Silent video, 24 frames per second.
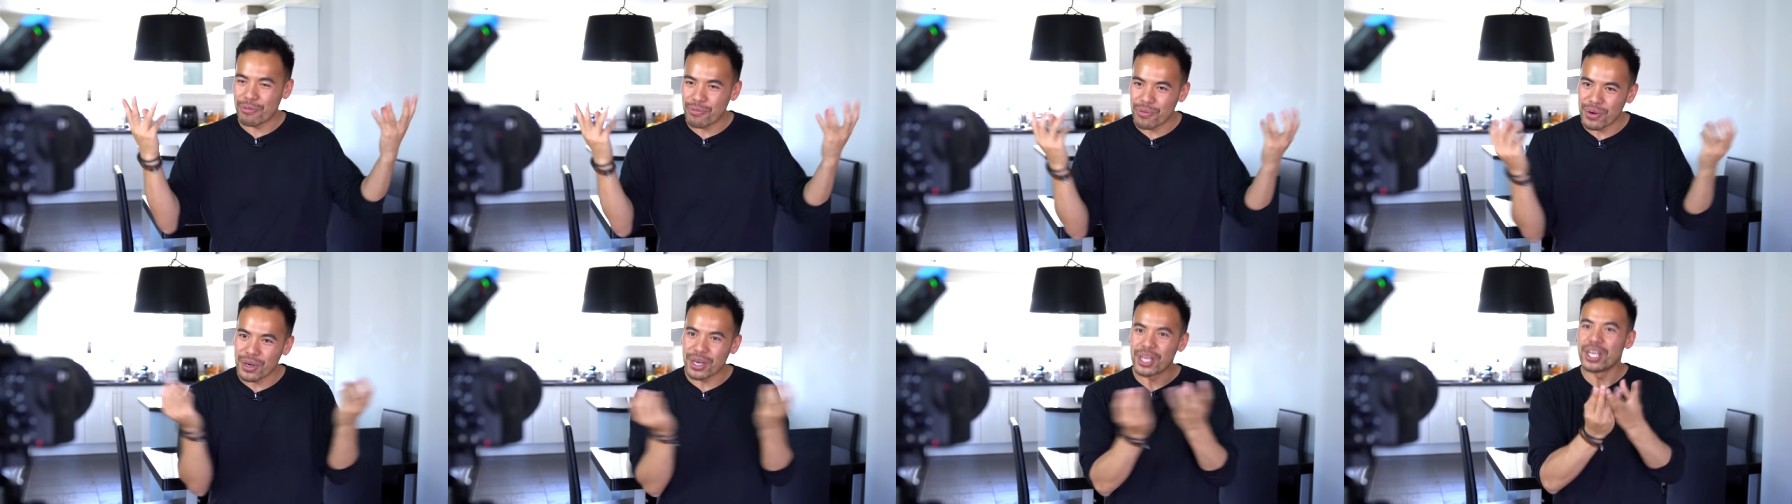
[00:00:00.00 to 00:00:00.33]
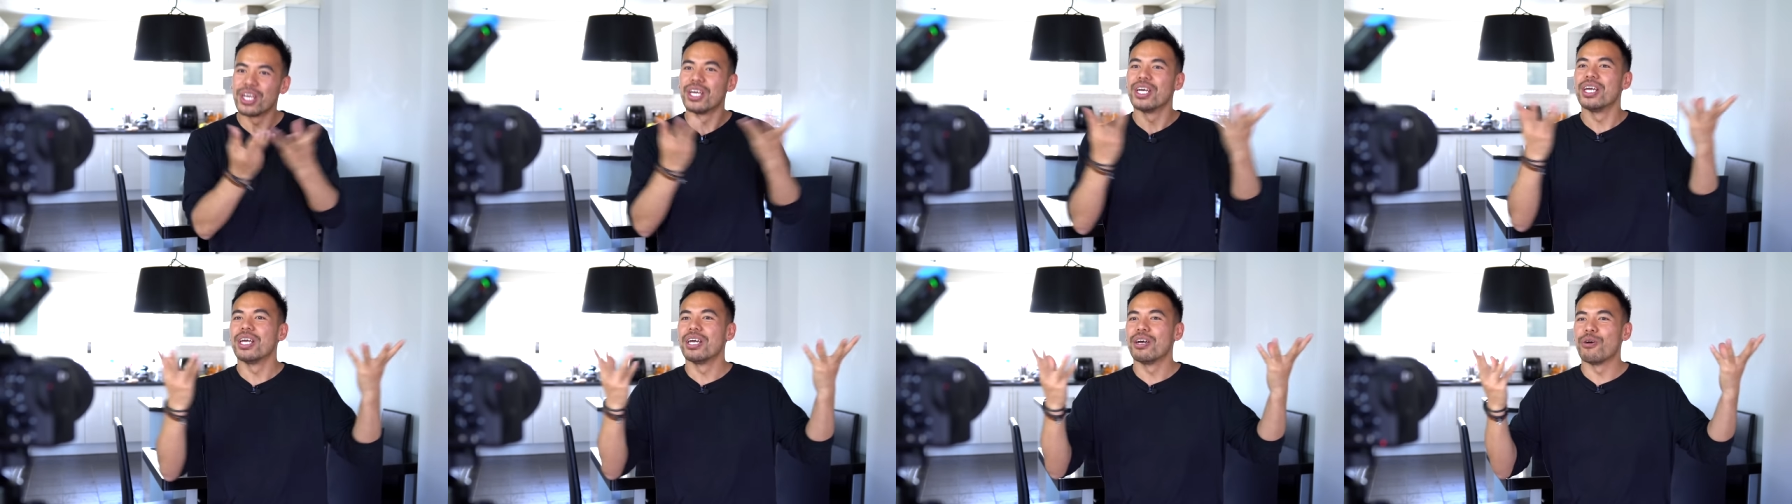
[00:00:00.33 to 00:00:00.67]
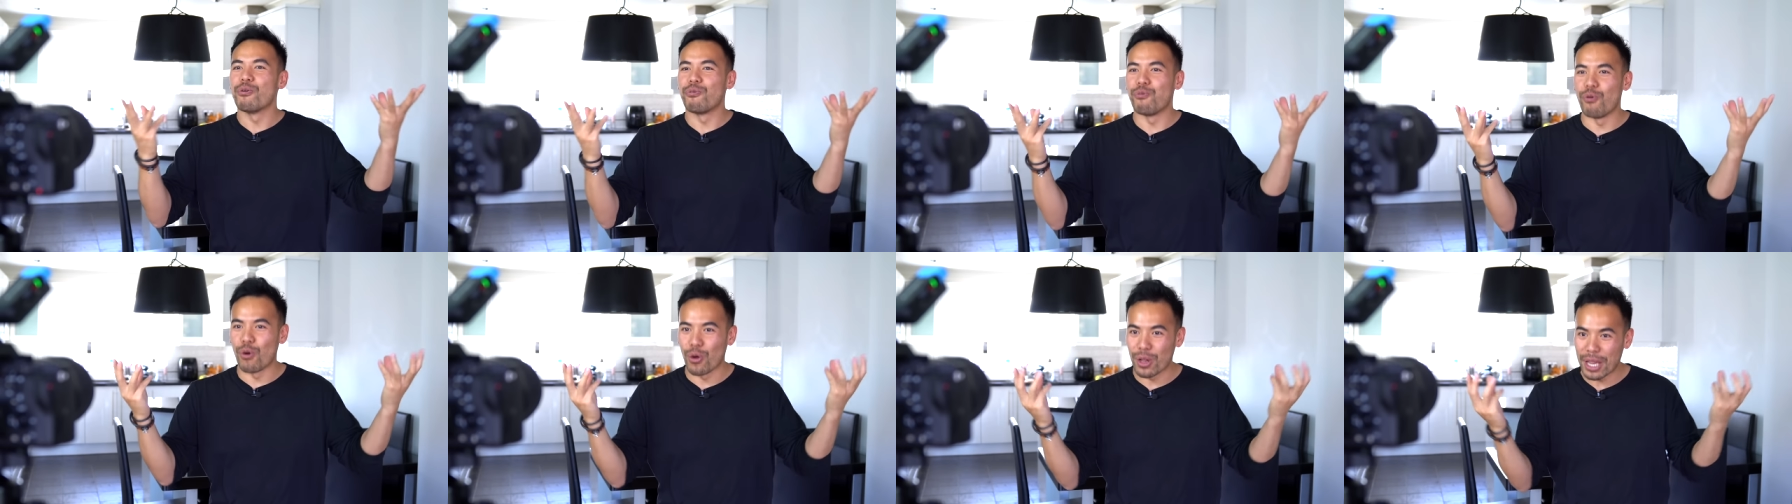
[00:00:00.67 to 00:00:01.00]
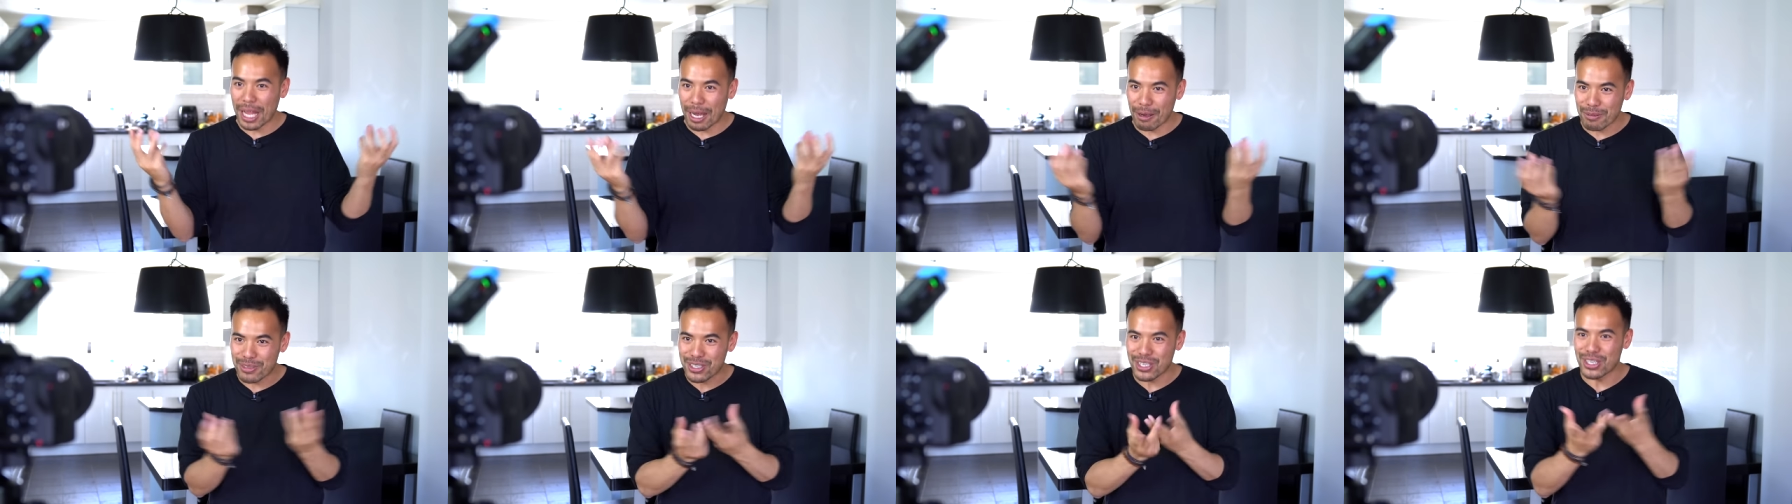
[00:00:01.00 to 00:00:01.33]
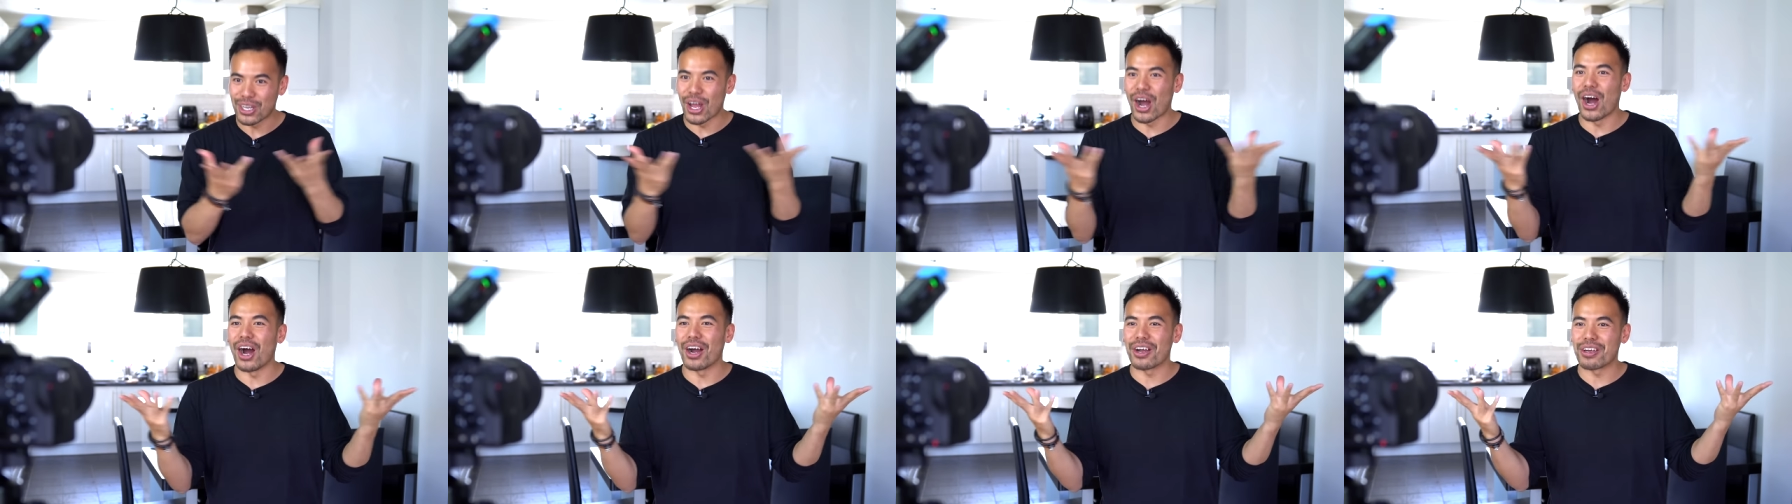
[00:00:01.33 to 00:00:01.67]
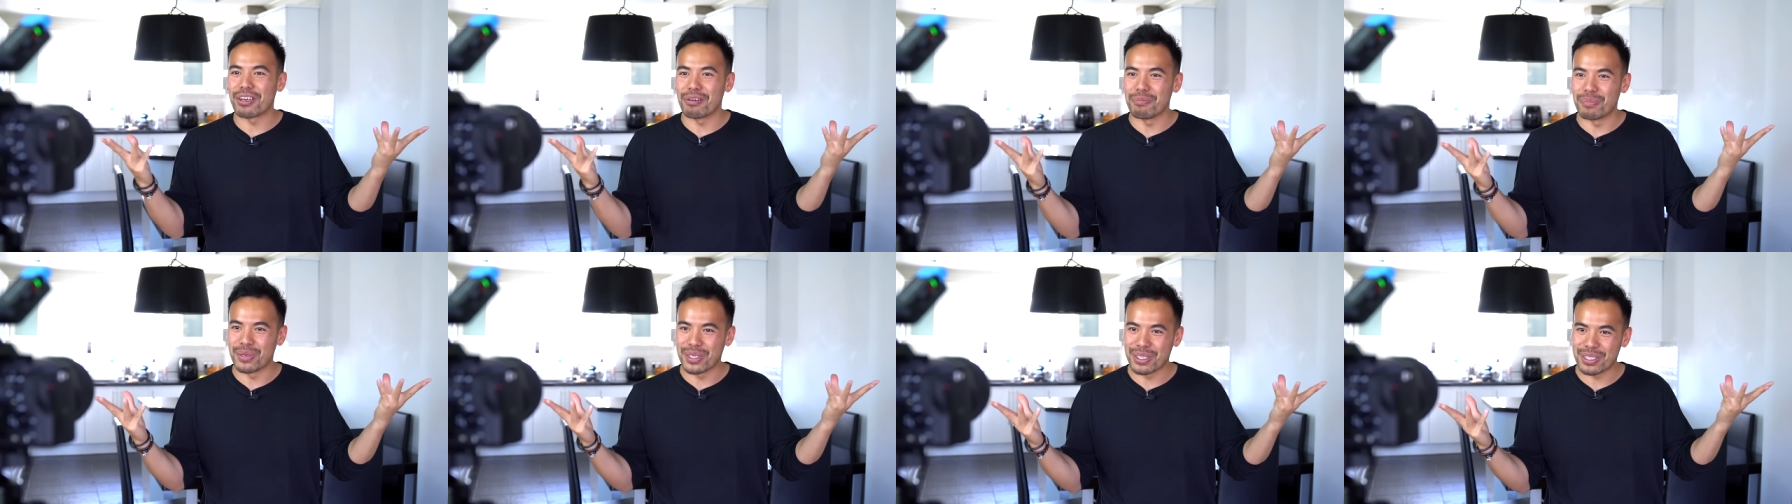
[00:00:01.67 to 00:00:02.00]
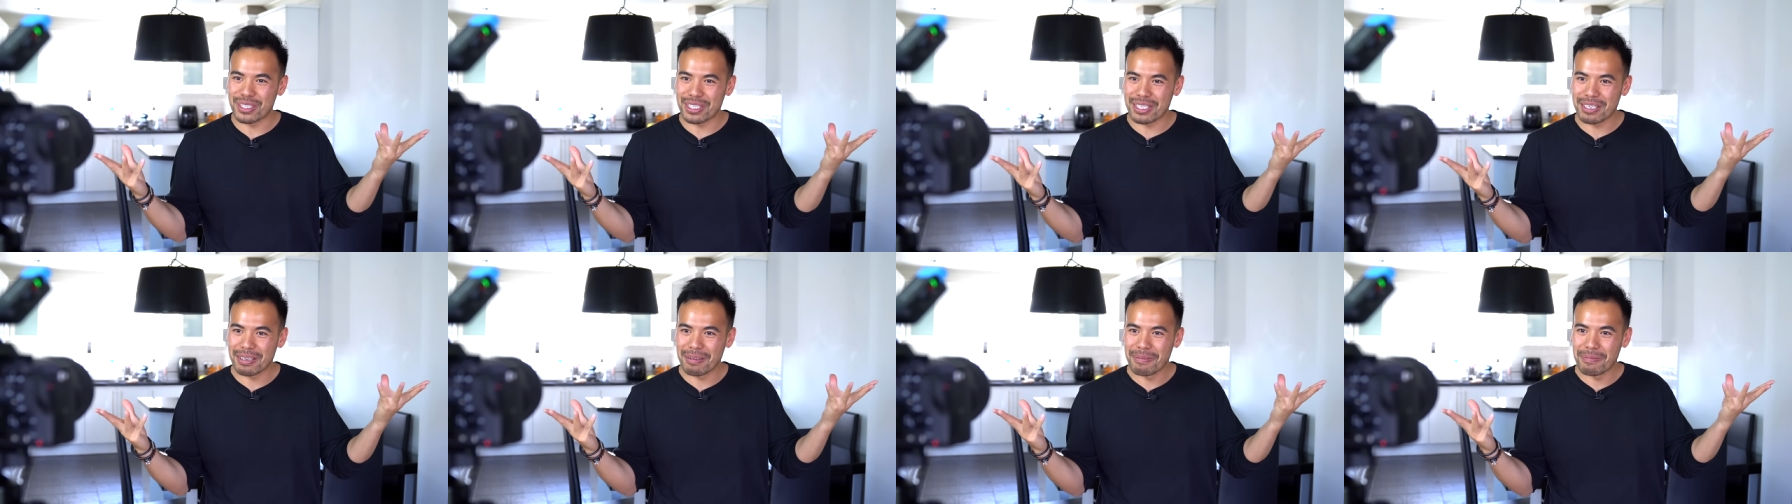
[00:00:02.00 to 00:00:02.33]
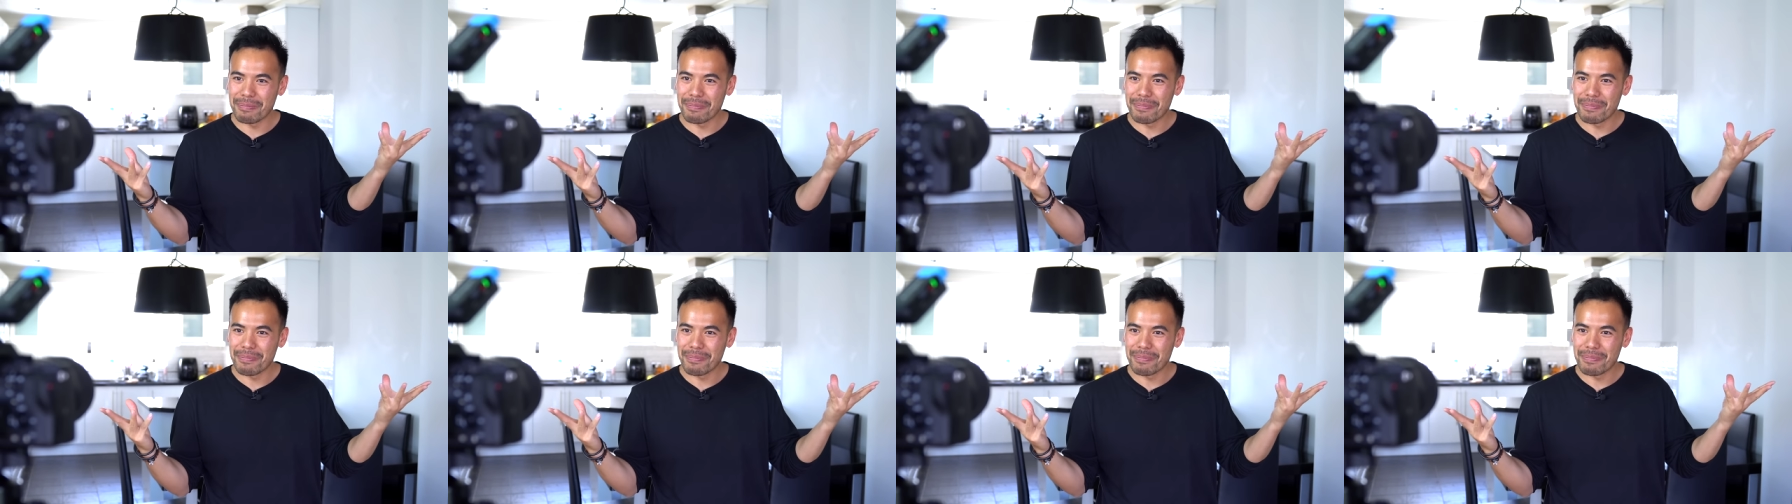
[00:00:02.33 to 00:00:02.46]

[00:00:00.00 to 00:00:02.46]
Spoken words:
different fallouts and arguments,